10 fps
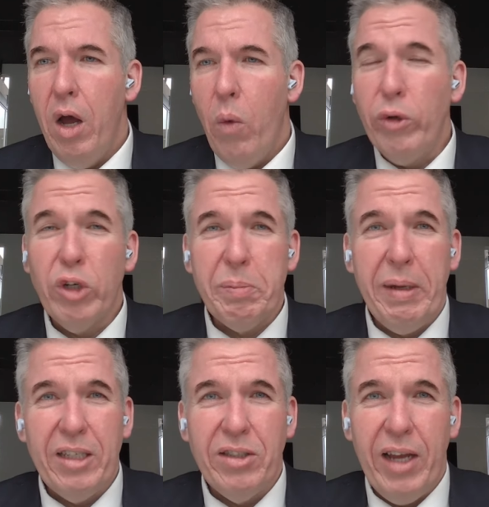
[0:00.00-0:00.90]
We also
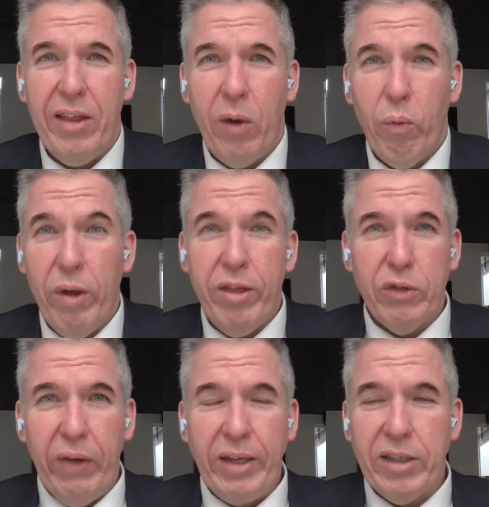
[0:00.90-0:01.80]
expect to see that with
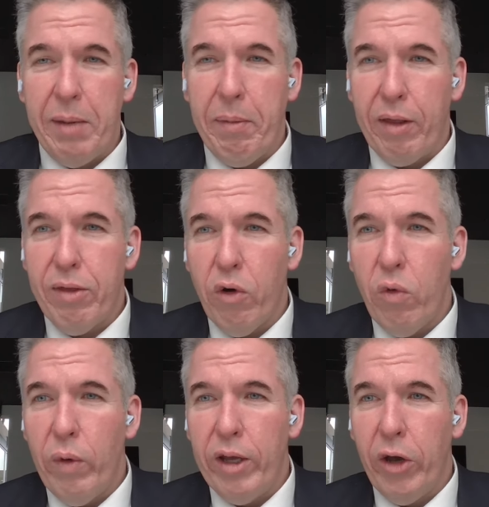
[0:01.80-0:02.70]
this visa coming through,
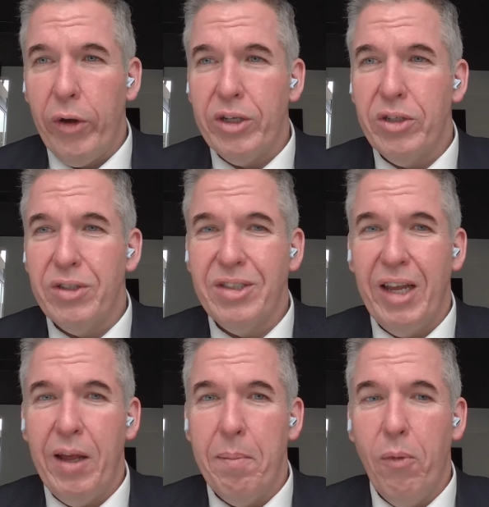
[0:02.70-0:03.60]
we're going to
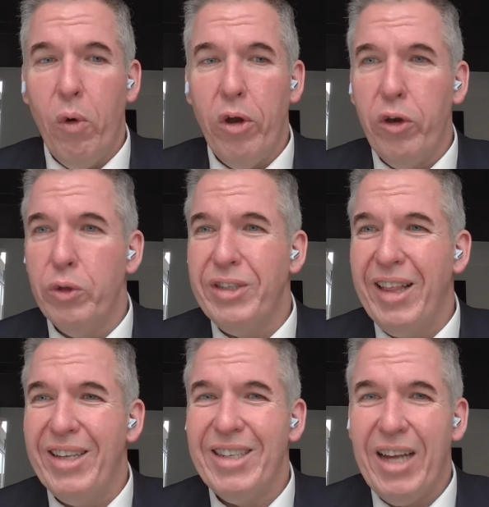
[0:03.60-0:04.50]
see more New
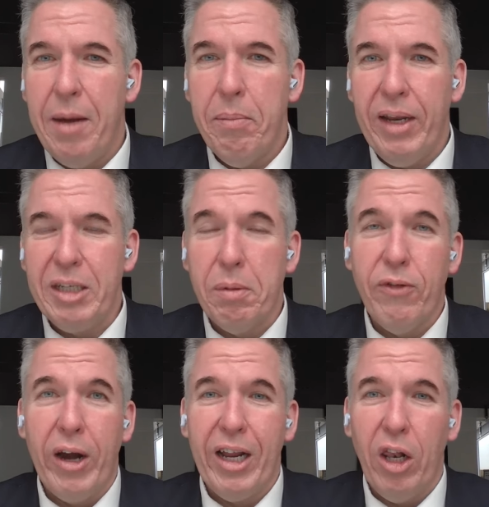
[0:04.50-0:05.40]
Zealand companies
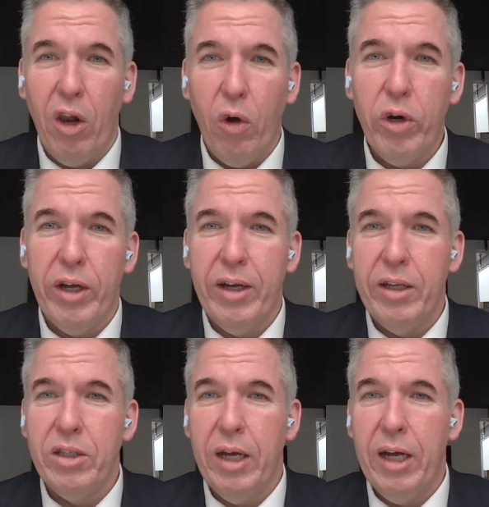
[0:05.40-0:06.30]
providing longer
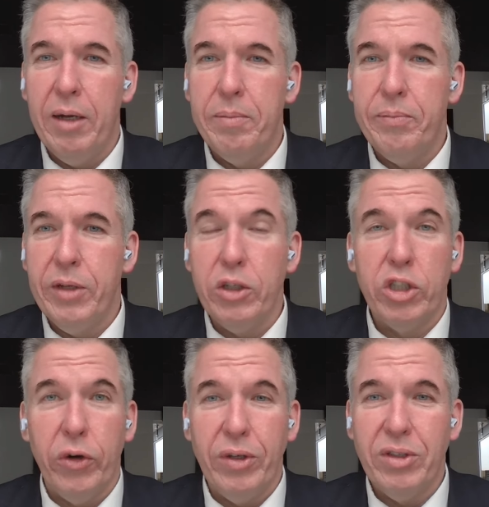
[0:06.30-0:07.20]

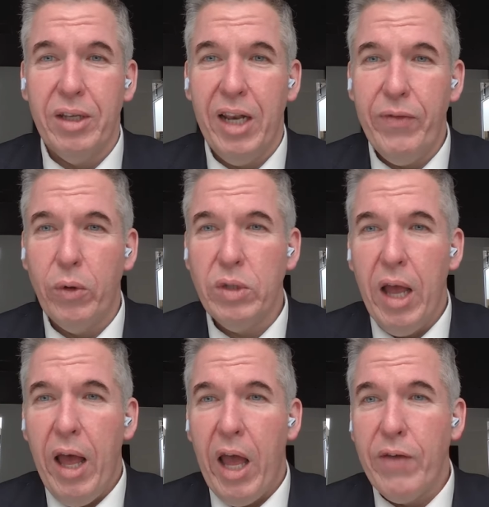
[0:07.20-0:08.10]
insurance levels,
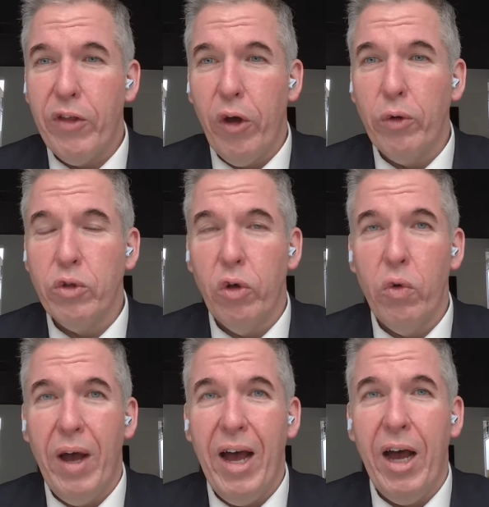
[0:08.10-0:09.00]
and for those
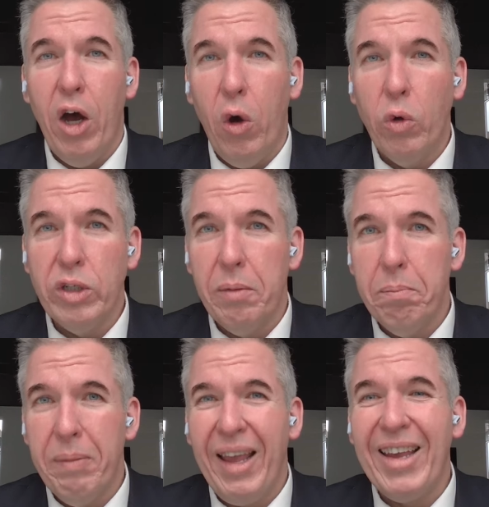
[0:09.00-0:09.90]
who are older
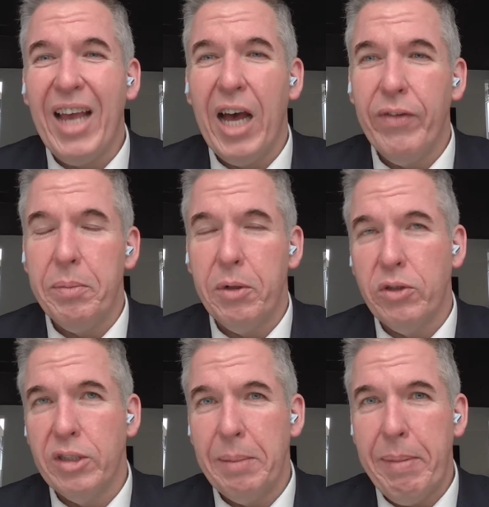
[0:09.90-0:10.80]
being covered, because
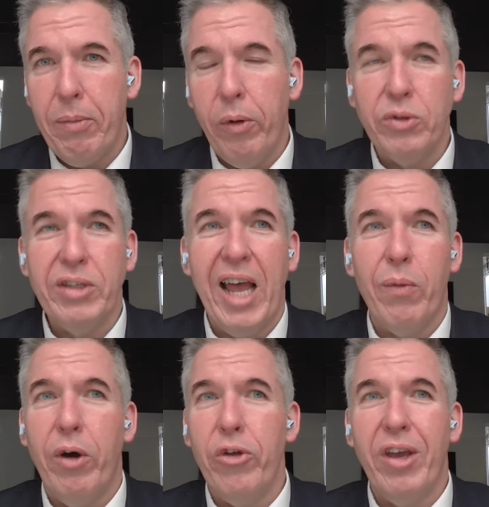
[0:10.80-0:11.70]
there's some people who are saying,
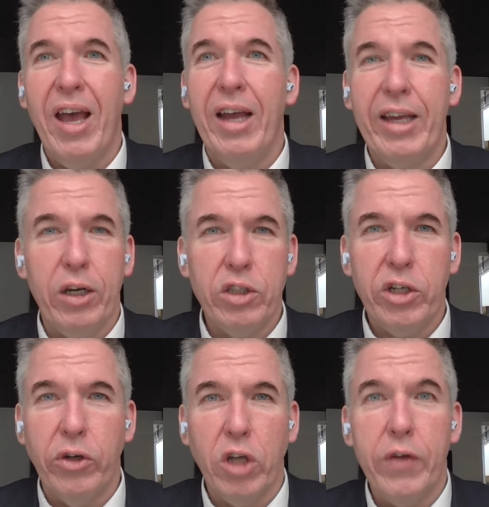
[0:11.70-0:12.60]
well, you can't get
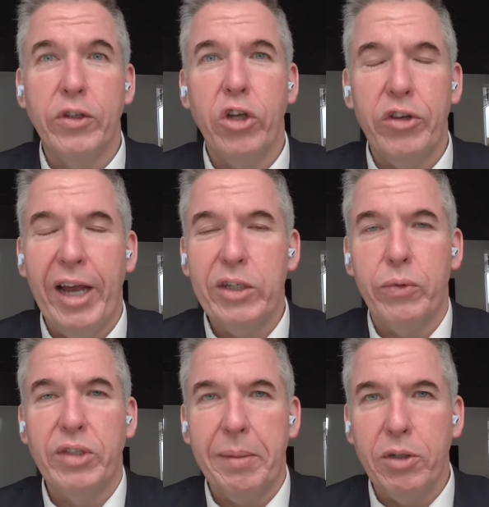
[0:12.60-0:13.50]
insurance over a certain age
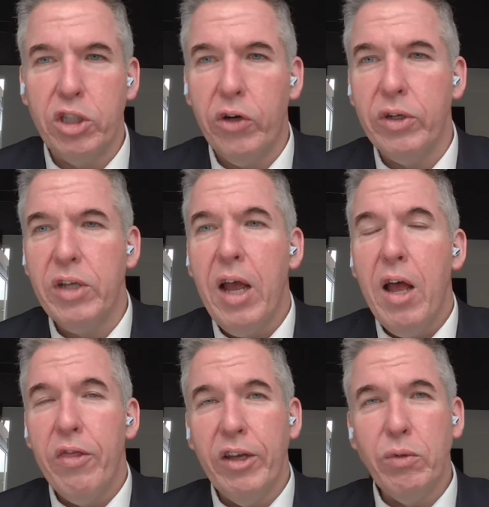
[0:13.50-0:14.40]
with some insurers.
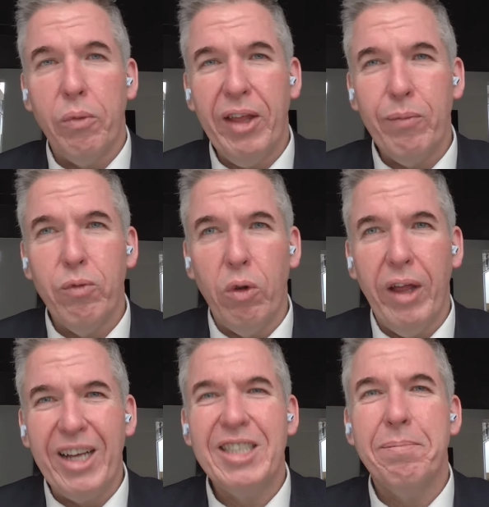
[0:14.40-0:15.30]
This will
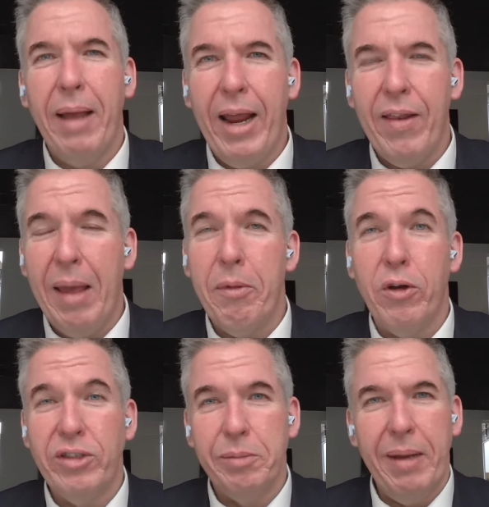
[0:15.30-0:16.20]
expand that,
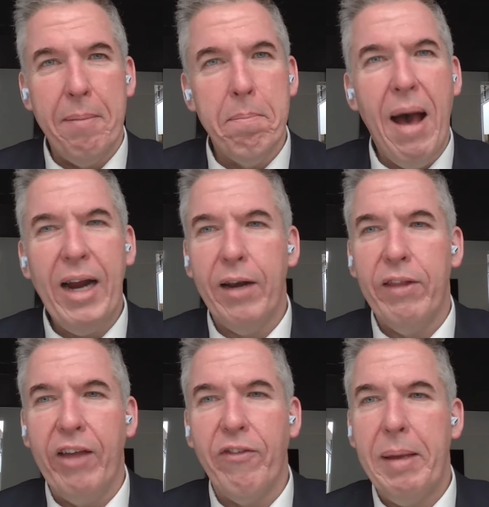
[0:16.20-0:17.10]
because there'll be a market
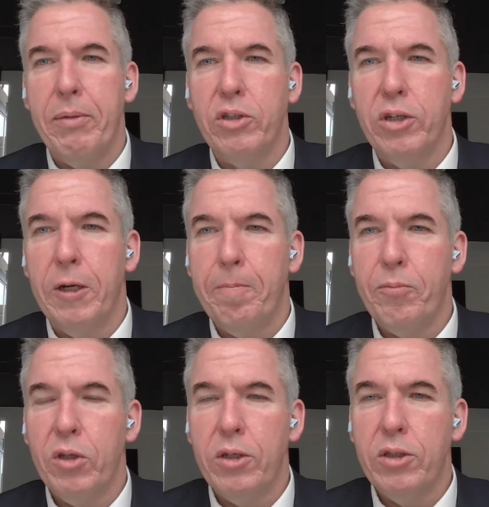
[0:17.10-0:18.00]
there for people
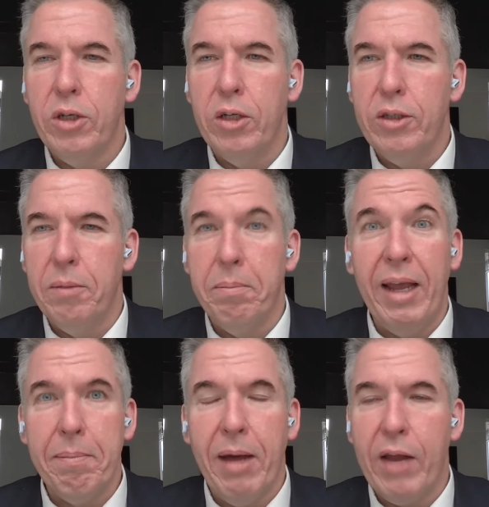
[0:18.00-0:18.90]
to
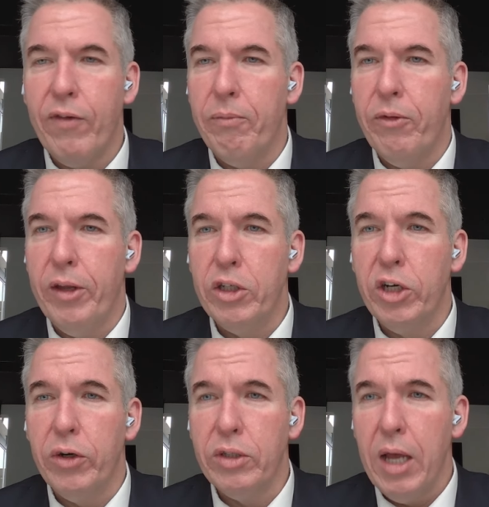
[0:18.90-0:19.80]
make money from the
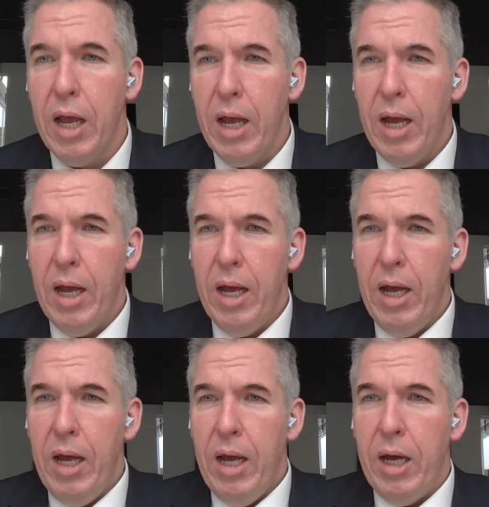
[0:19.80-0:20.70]
insurers.
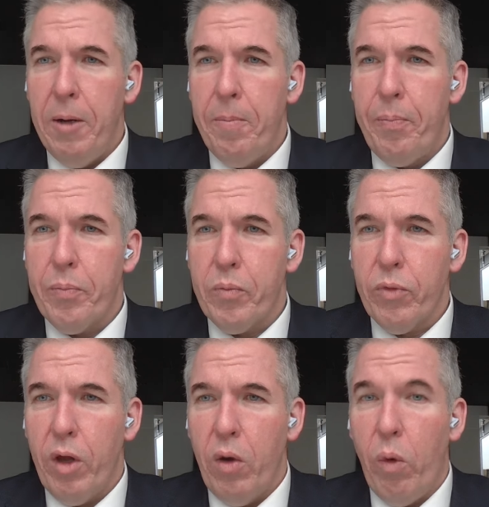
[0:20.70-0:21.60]

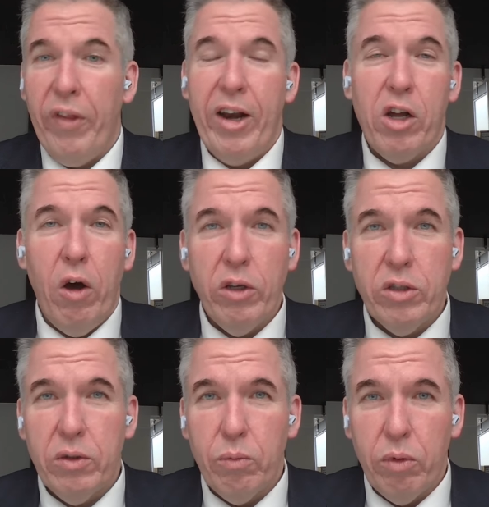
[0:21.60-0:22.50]
What that
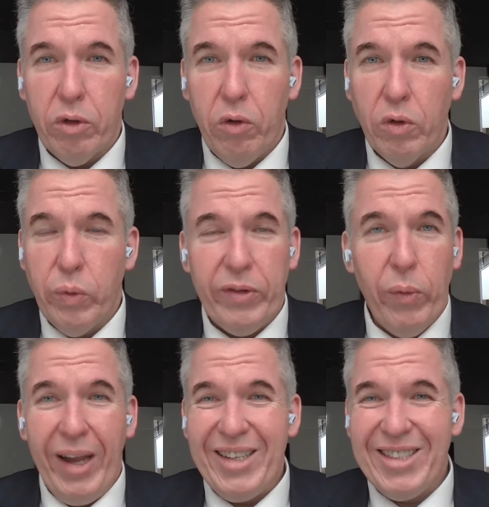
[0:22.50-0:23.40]
costs will, of course, we have to
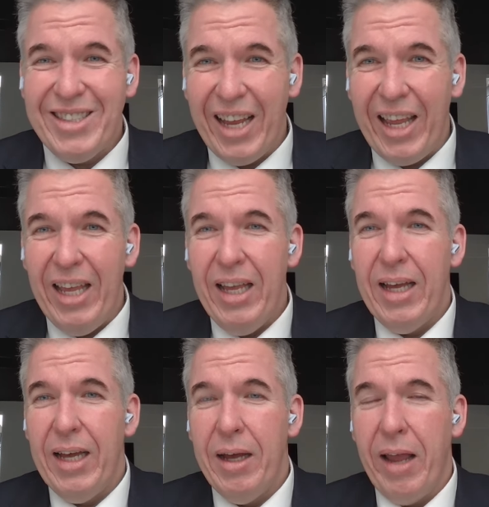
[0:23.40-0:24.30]
wait and see,
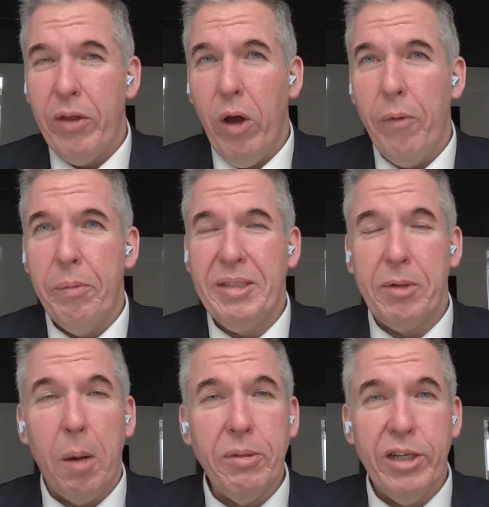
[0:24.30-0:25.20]
and hopefully some
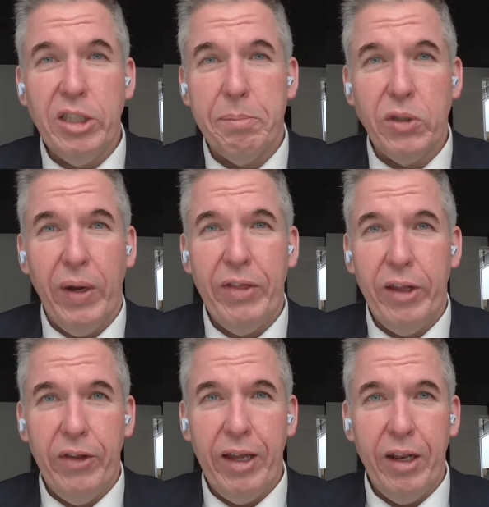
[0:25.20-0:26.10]
competition between
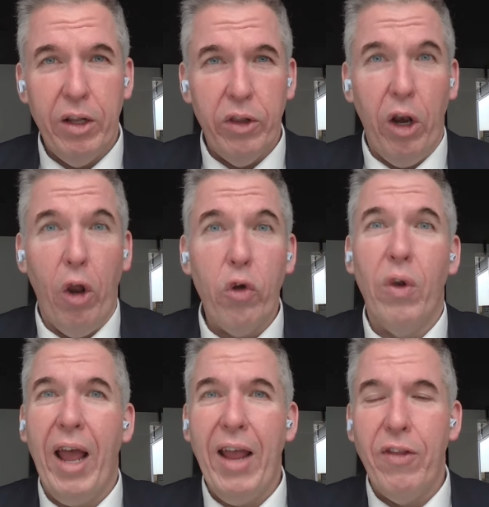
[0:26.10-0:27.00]
the
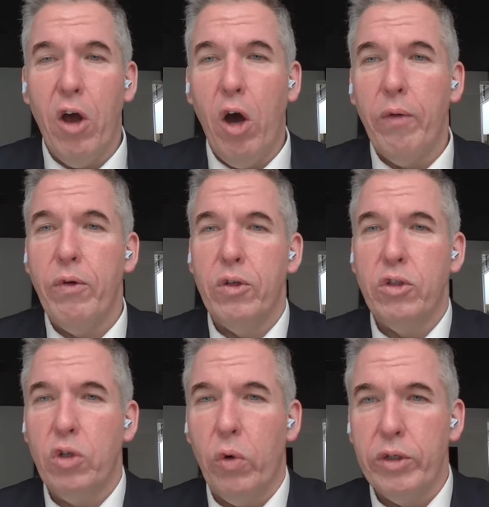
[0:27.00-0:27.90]
local and the
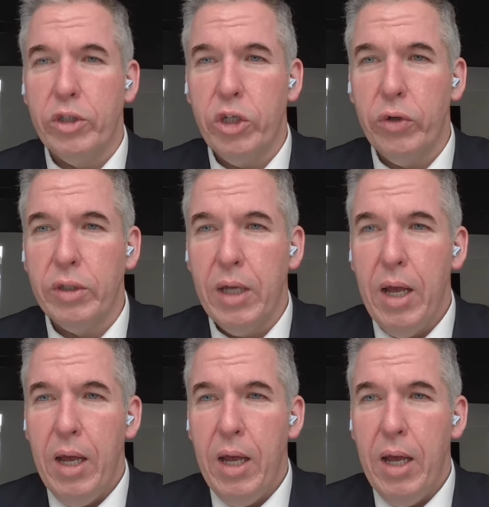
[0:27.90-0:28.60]
offshore insurers.